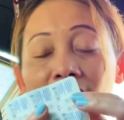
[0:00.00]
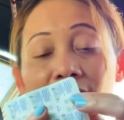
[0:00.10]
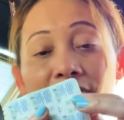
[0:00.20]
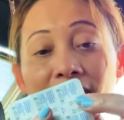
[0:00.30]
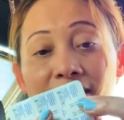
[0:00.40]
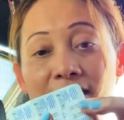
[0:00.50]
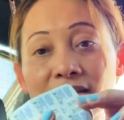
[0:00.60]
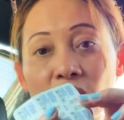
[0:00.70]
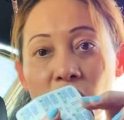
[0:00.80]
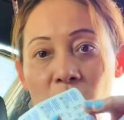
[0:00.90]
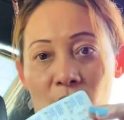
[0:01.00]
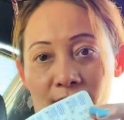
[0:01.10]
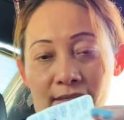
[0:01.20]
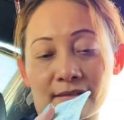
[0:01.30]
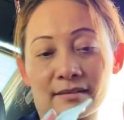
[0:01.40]
if I take
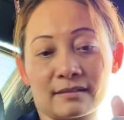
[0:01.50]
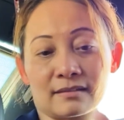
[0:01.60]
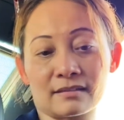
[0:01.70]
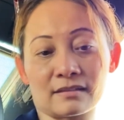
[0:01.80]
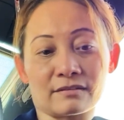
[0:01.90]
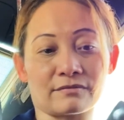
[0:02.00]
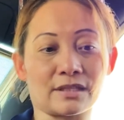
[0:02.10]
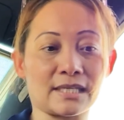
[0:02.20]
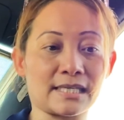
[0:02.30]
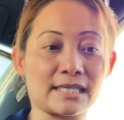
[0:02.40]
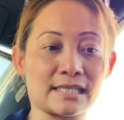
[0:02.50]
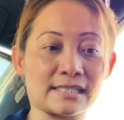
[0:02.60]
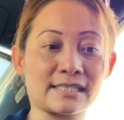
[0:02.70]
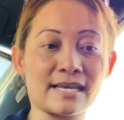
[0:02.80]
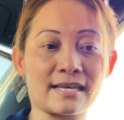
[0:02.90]
one of the
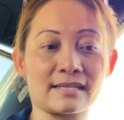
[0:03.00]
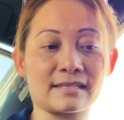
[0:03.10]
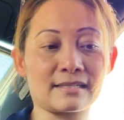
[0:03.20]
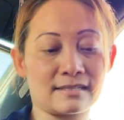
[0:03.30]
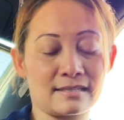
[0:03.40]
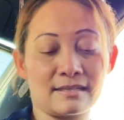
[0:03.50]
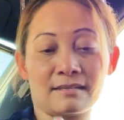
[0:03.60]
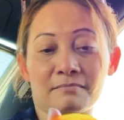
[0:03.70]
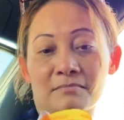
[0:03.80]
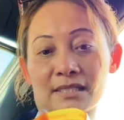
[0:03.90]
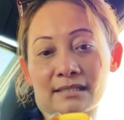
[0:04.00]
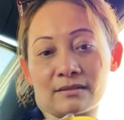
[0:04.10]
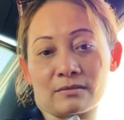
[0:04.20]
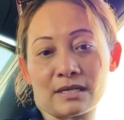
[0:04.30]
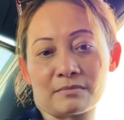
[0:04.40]
10
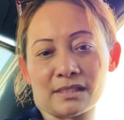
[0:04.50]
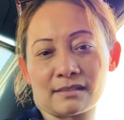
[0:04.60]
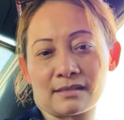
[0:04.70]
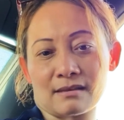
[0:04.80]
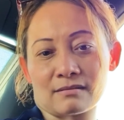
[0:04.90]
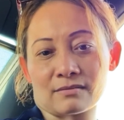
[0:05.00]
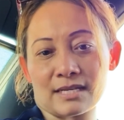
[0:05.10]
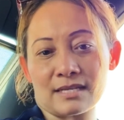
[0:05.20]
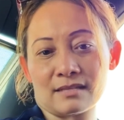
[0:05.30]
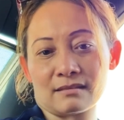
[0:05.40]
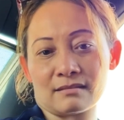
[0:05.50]
milligram, it's 10, right?